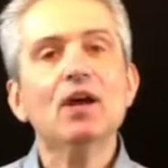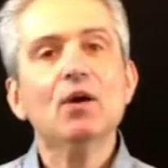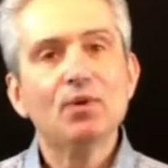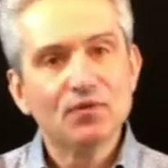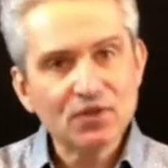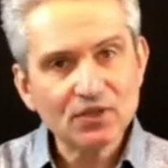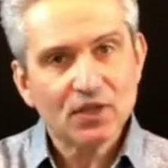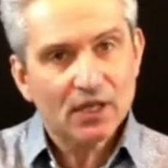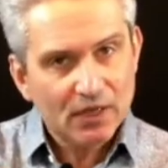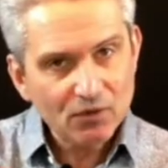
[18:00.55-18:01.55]
but this
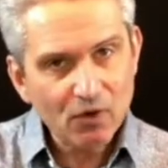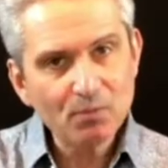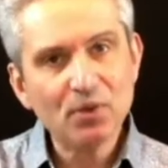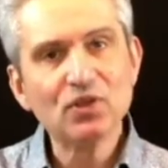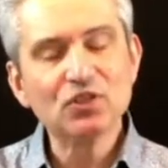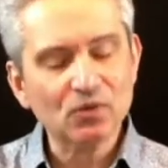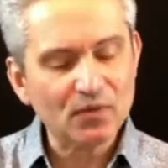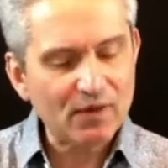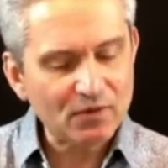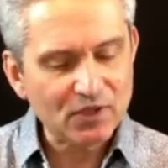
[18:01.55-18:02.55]
in your own personal,
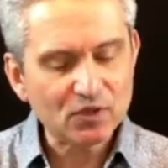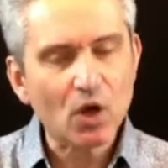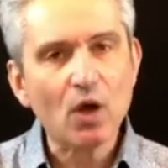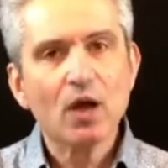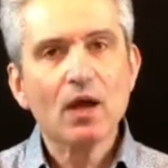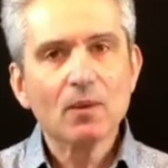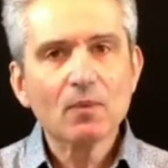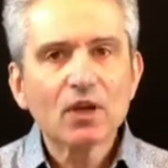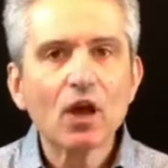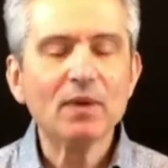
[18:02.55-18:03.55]
there is this
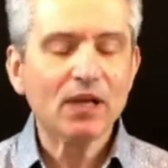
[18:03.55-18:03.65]
coming